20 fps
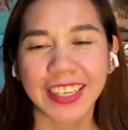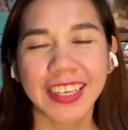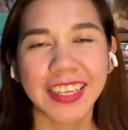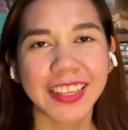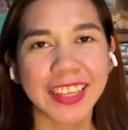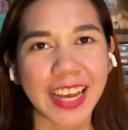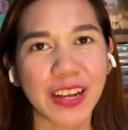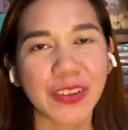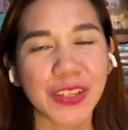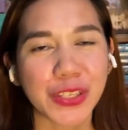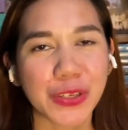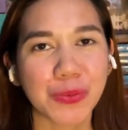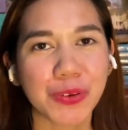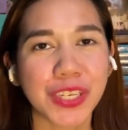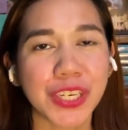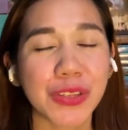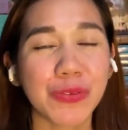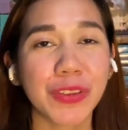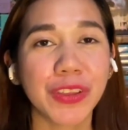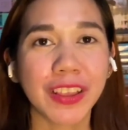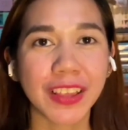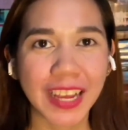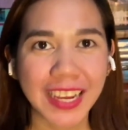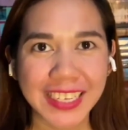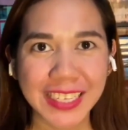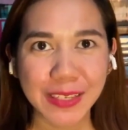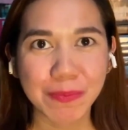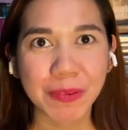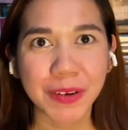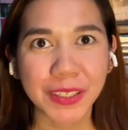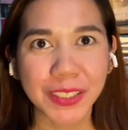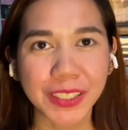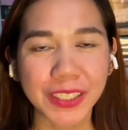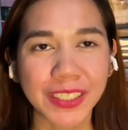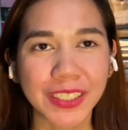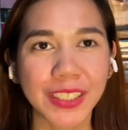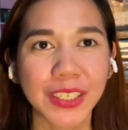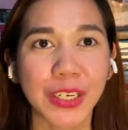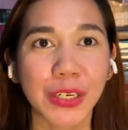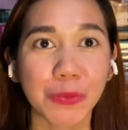Now let's proceed with the last part,
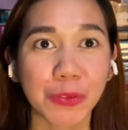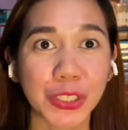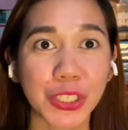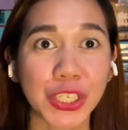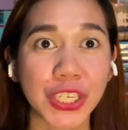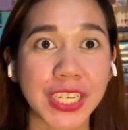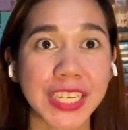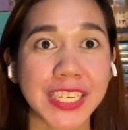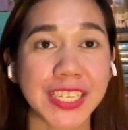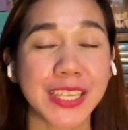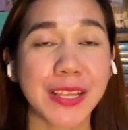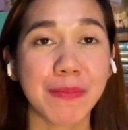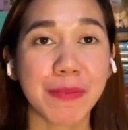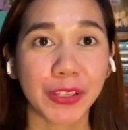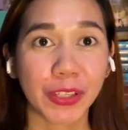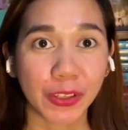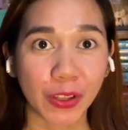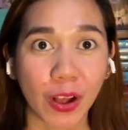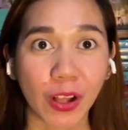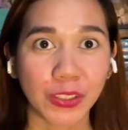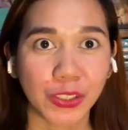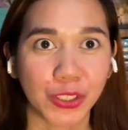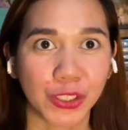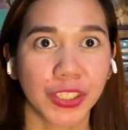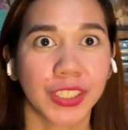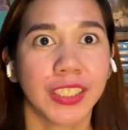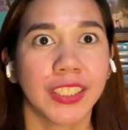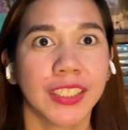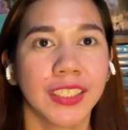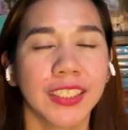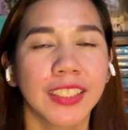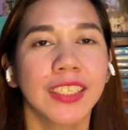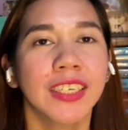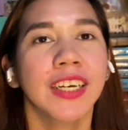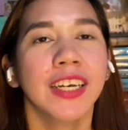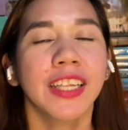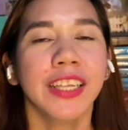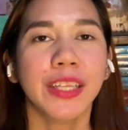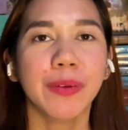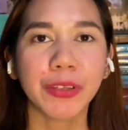which is the methodology.
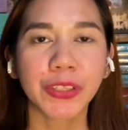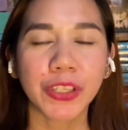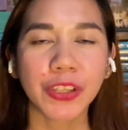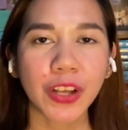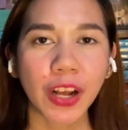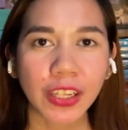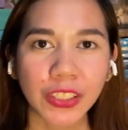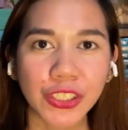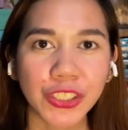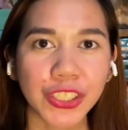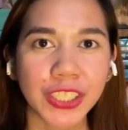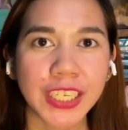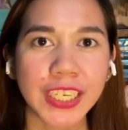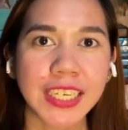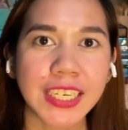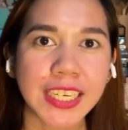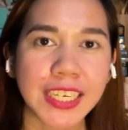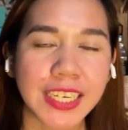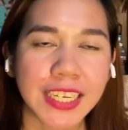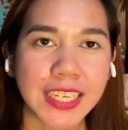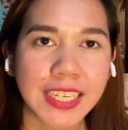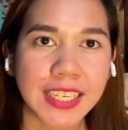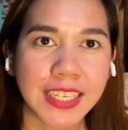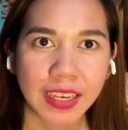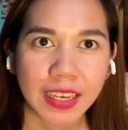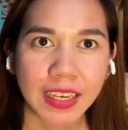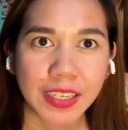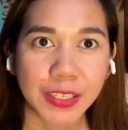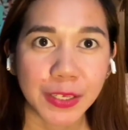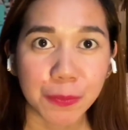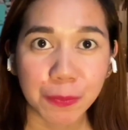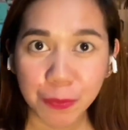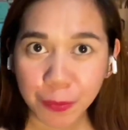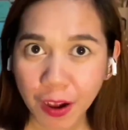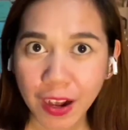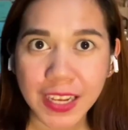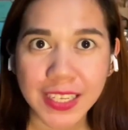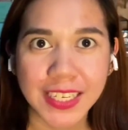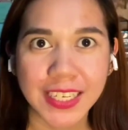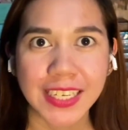The methodology is the
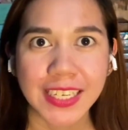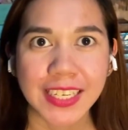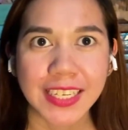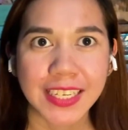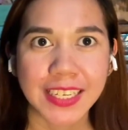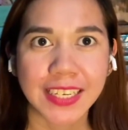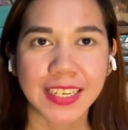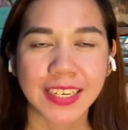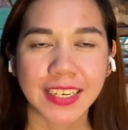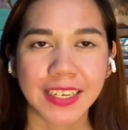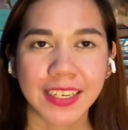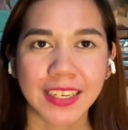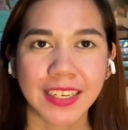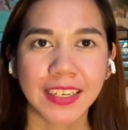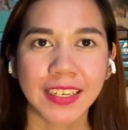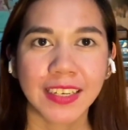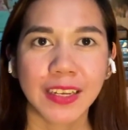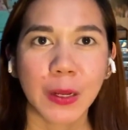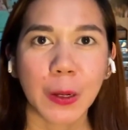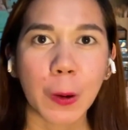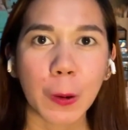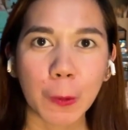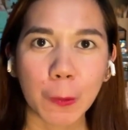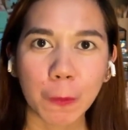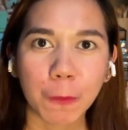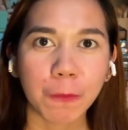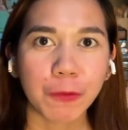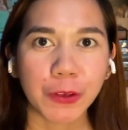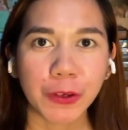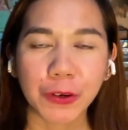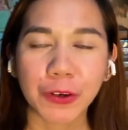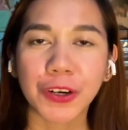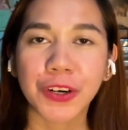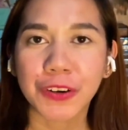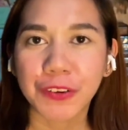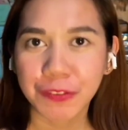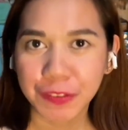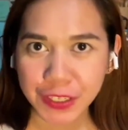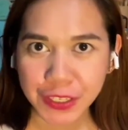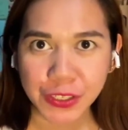process of
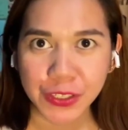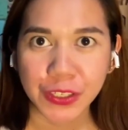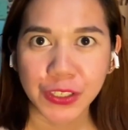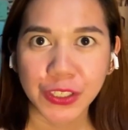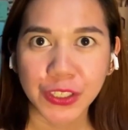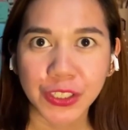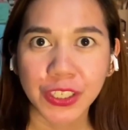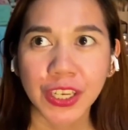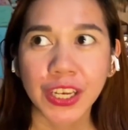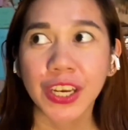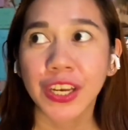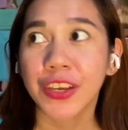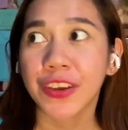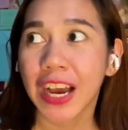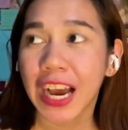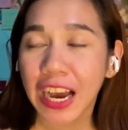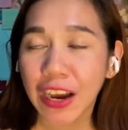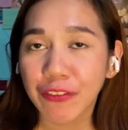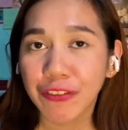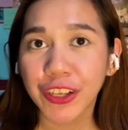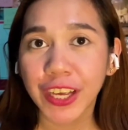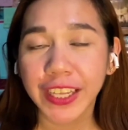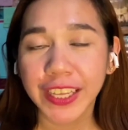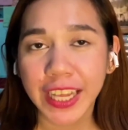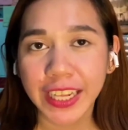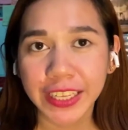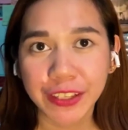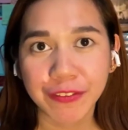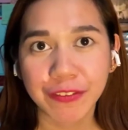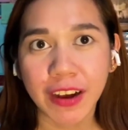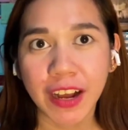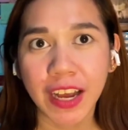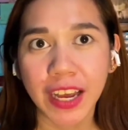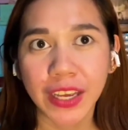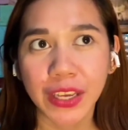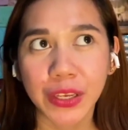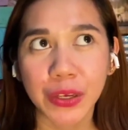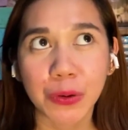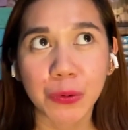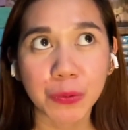your research. You have to
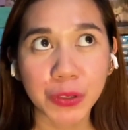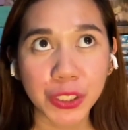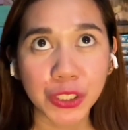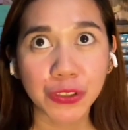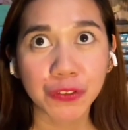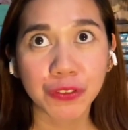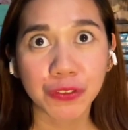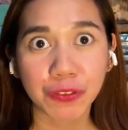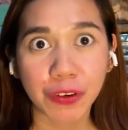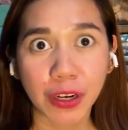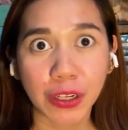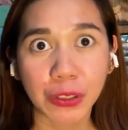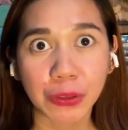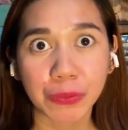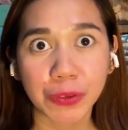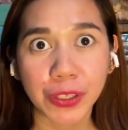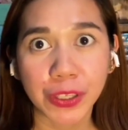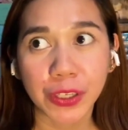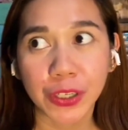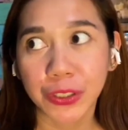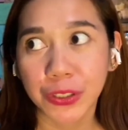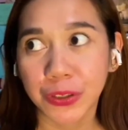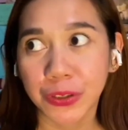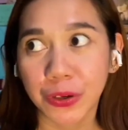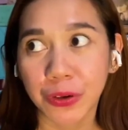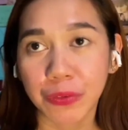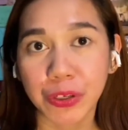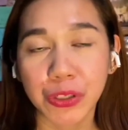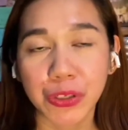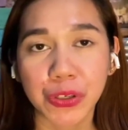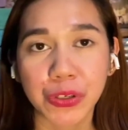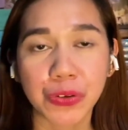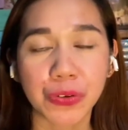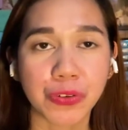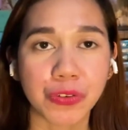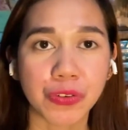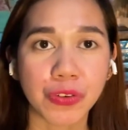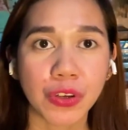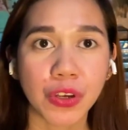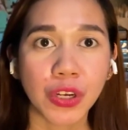identify which of the following are you going to
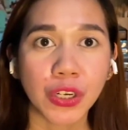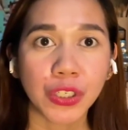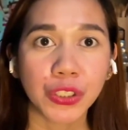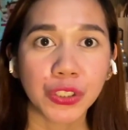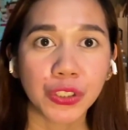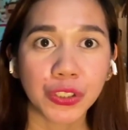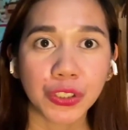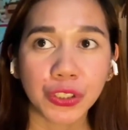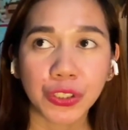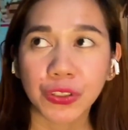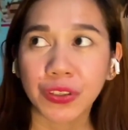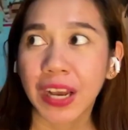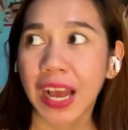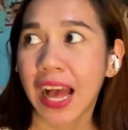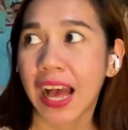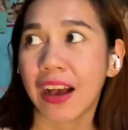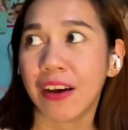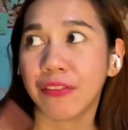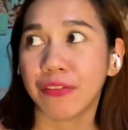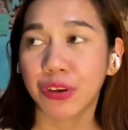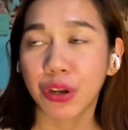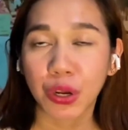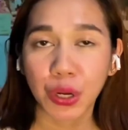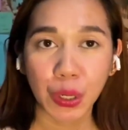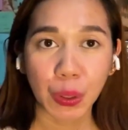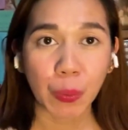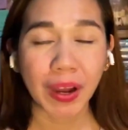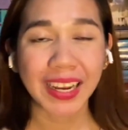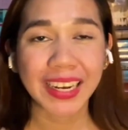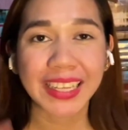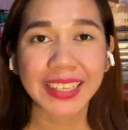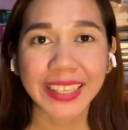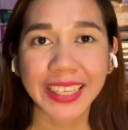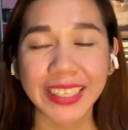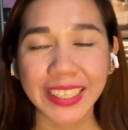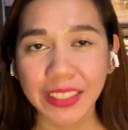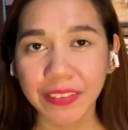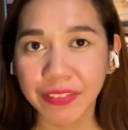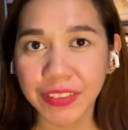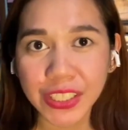use. Should you have
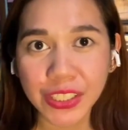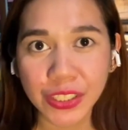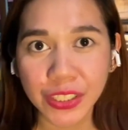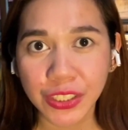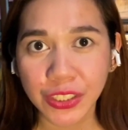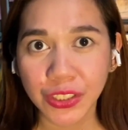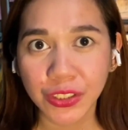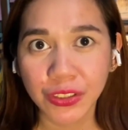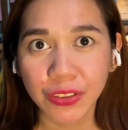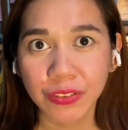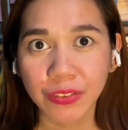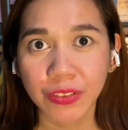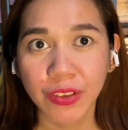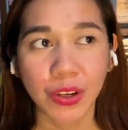qualitative research,